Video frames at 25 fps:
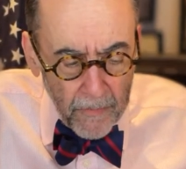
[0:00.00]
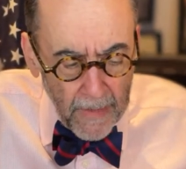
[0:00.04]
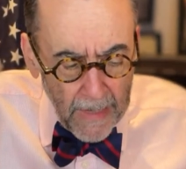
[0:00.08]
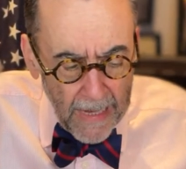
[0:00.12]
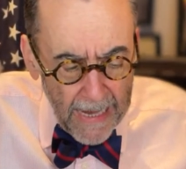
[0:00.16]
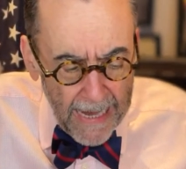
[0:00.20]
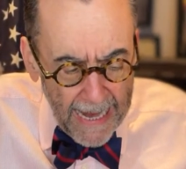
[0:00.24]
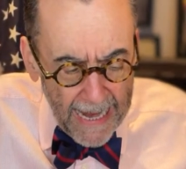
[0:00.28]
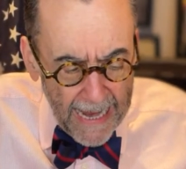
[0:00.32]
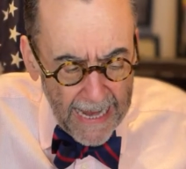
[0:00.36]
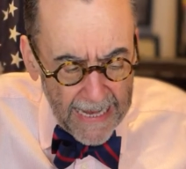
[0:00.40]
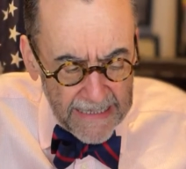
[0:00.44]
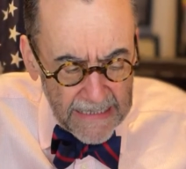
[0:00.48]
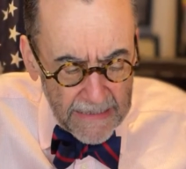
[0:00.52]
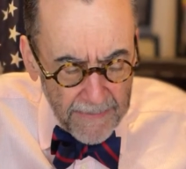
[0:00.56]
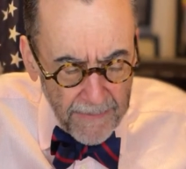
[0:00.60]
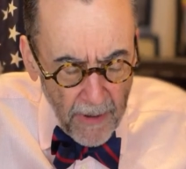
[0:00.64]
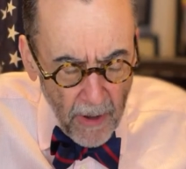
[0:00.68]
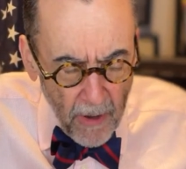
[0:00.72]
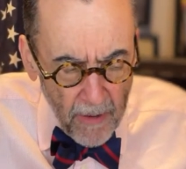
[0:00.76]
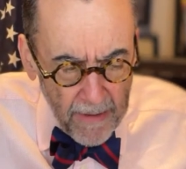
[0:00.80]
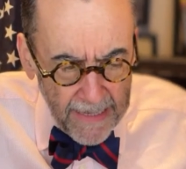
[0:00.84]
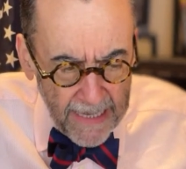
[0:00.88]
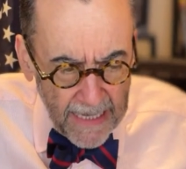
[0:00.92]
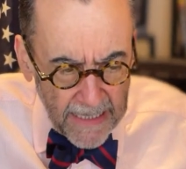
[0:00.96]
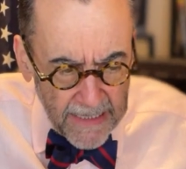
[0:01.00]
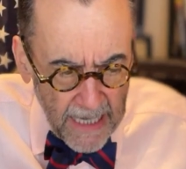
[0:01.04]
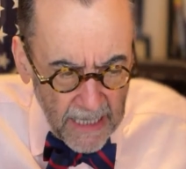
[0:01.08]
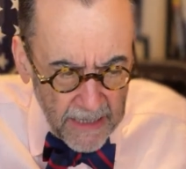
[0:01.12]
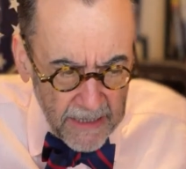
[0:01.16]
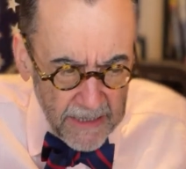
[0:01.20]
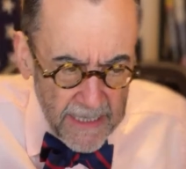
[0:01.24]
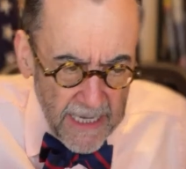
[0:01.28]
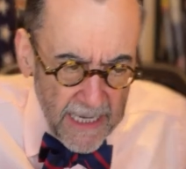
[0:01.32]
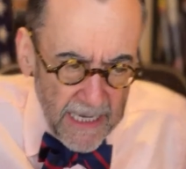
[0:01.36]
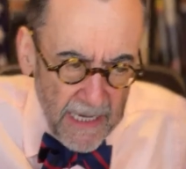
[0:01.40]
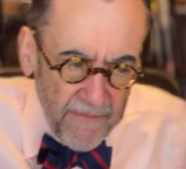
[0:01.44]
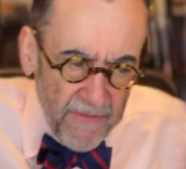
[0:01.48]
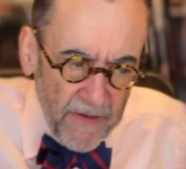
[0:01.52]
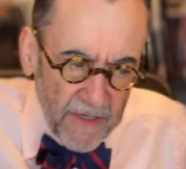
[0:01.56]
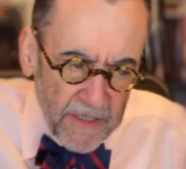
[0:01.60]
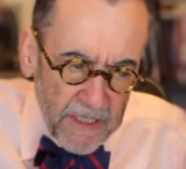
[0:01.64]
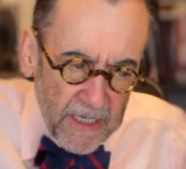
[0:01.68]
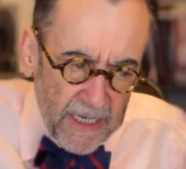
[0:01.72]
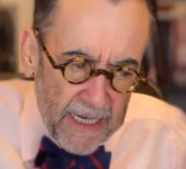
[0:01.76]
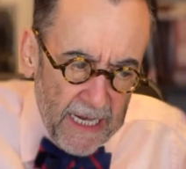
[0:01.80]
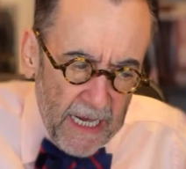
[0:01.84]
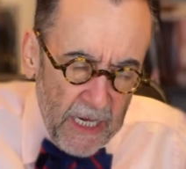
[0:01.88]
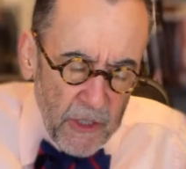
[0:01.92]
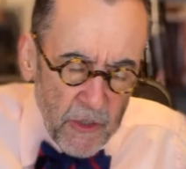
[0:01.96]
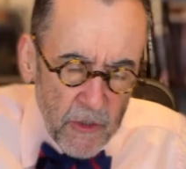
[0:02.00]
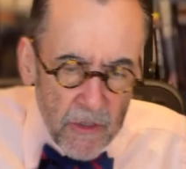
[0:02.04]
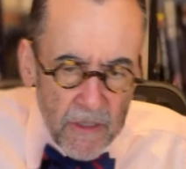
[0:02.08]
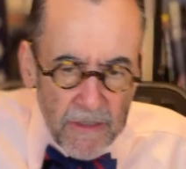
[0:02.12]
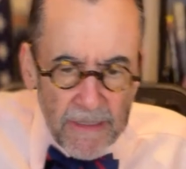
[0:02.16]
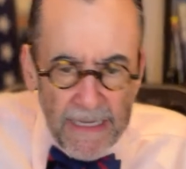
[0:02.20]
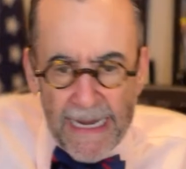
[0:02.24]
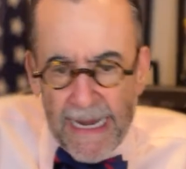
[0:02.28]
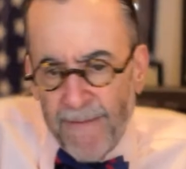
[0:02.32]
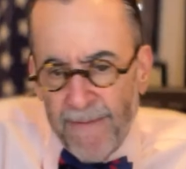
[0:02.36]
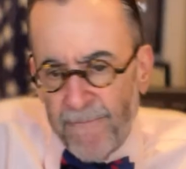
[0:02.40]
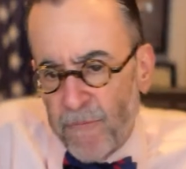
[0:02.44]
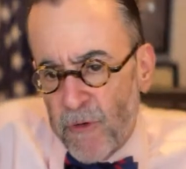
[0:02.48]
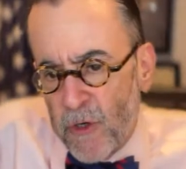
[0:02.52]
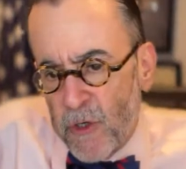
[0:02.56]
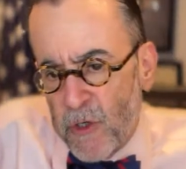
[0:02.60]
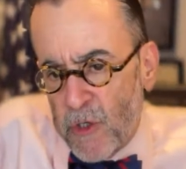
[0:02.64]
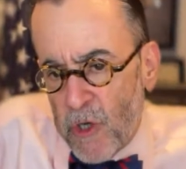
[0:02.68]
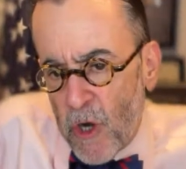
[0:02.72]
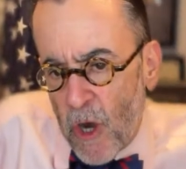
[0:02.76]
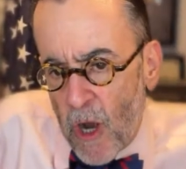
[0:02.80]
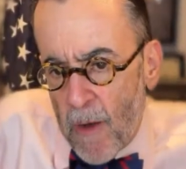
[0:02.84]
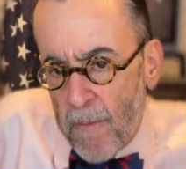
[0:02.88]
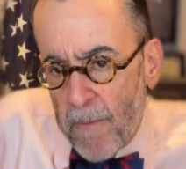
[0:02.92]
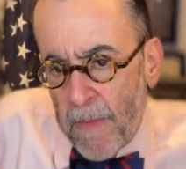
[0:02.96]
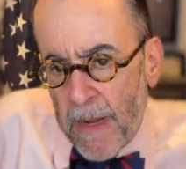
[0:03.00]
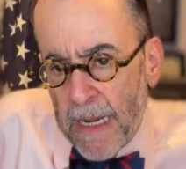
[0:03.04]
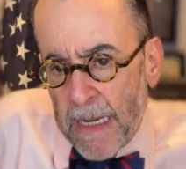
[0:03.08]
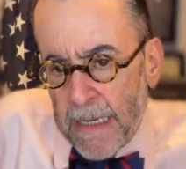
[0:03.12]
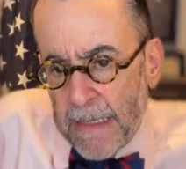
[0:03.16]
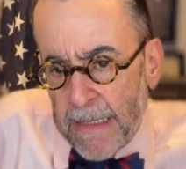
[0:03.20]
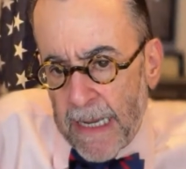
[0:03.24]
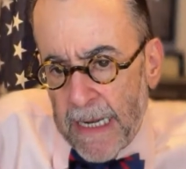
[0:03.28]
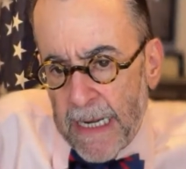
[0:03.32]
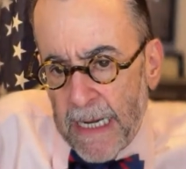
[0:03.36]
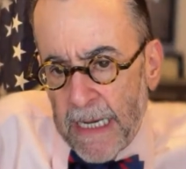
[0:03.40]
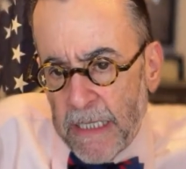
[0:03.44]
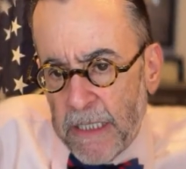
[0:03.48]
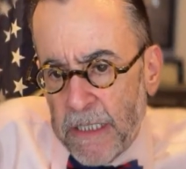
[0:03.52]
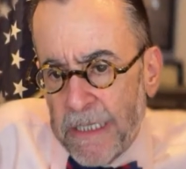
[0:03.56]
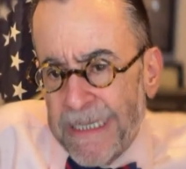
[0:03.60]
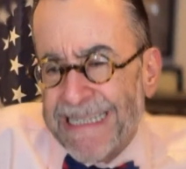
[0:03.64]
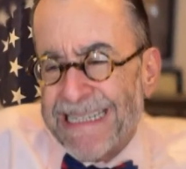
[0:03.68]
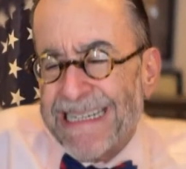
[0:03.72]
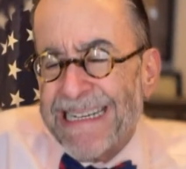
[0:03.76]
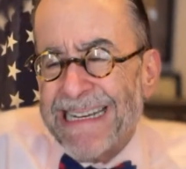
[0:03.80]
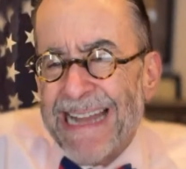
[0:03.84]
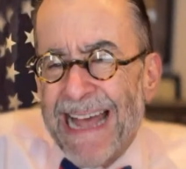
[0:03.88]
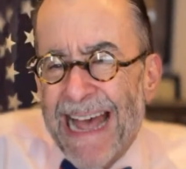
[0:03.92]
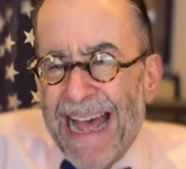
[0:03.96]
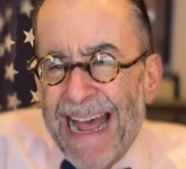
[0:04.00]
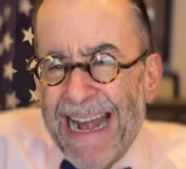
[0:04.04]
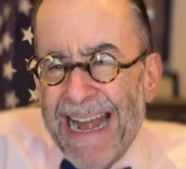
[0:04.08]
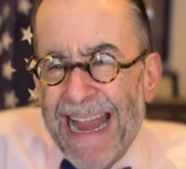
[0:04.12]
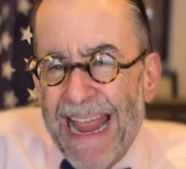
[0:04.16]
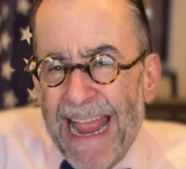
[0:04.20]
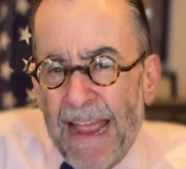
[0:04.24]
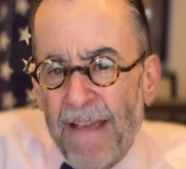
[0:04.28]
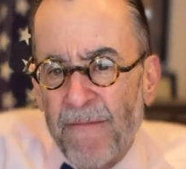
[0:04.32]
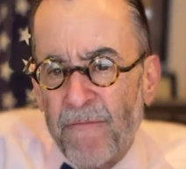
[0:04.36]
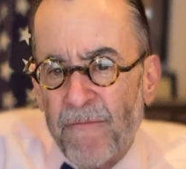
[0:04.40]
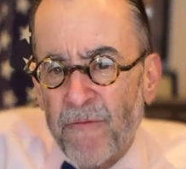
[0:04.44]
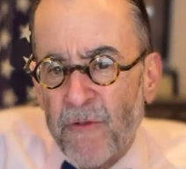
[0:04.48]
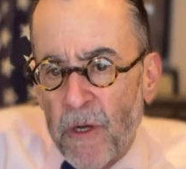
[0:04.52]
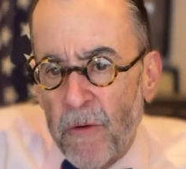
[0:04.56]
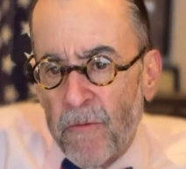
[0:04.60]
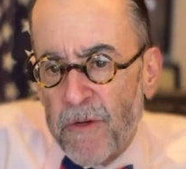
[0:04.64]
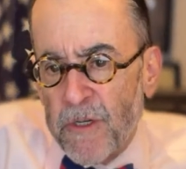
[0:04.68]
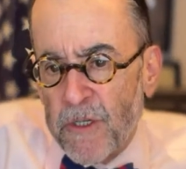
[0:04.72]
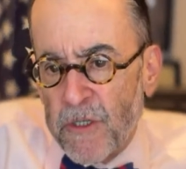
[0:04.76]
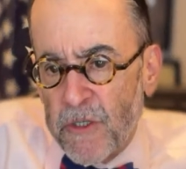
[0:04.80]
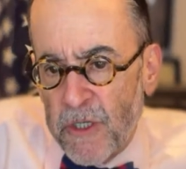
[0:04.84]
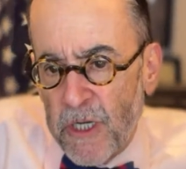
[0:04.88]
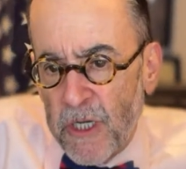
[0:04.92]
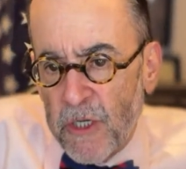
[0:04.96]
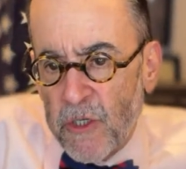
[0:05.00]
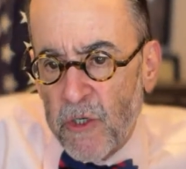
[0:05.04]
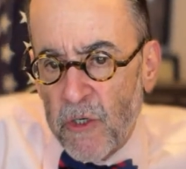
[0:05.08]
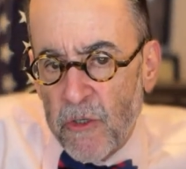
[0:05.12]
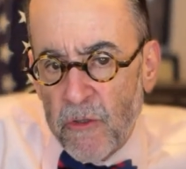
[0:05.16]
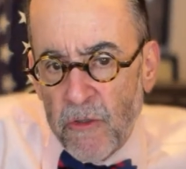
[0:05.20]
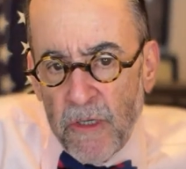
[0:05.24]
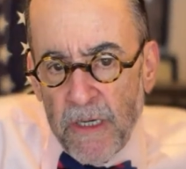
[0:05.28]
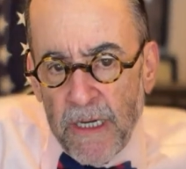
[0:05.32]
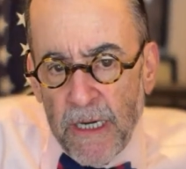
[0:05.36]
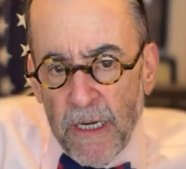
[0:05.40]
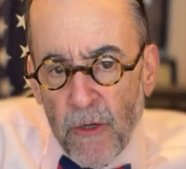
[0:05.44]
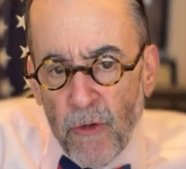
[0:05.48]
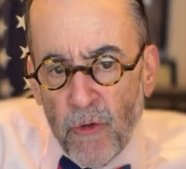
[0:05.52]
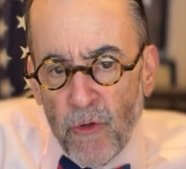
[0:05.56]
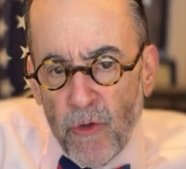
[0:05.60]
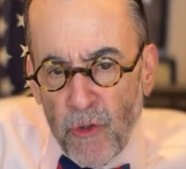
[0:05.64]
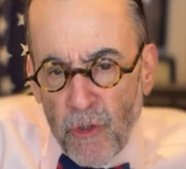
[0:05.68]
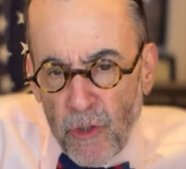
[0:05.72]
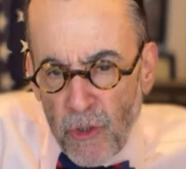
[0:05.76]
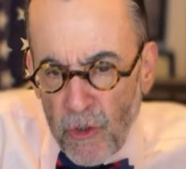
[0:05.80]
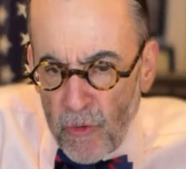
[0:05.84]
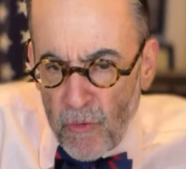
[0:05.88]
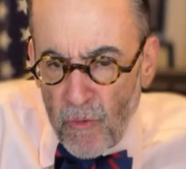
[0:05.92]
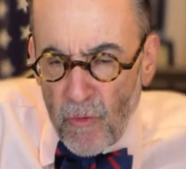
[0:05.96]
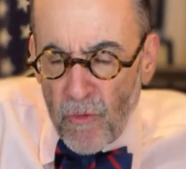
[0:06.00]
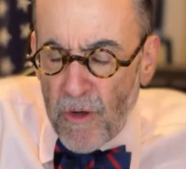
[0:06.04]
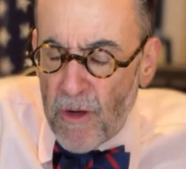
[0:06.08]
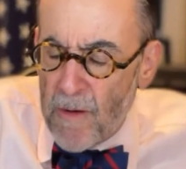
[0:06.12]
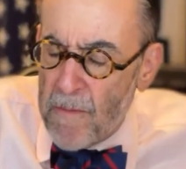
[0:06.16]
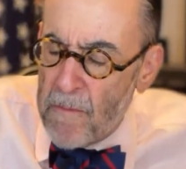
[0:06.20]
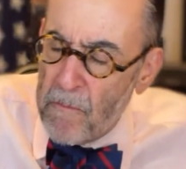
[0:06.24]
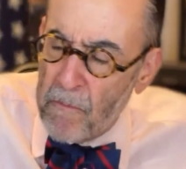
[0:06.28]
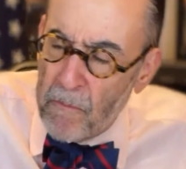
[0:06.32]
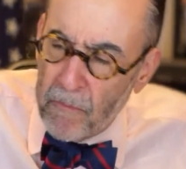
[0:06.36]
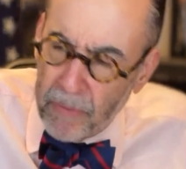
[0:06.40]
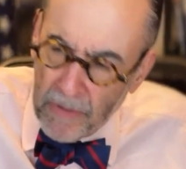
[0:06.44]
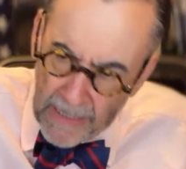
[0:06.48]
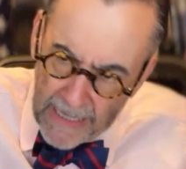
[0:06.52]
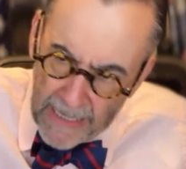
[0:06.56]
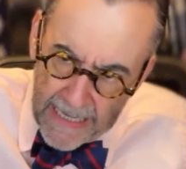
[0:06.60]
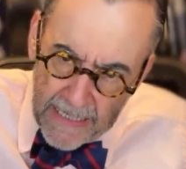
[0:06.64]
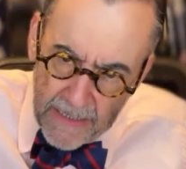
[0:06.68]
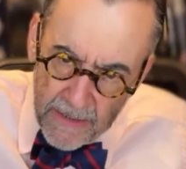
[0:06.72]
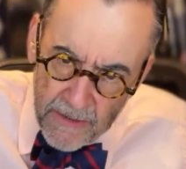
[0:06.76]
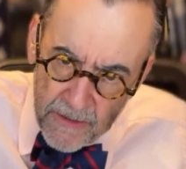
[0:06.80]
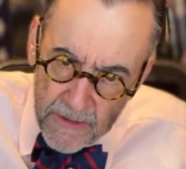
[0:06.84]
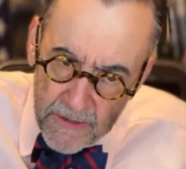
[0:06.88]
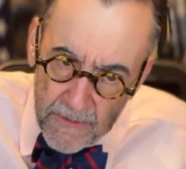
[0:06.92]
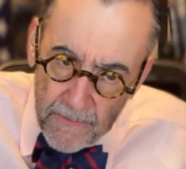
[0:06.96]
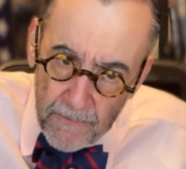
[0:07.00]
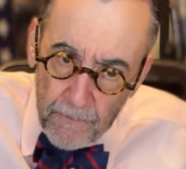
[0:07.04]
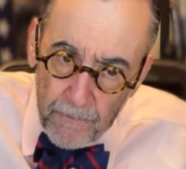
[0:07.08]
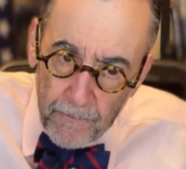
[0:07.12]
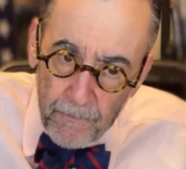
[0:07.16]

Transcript: has apparently conducted an investigation and they have determined that it does not have jurisdiction to hear two complaints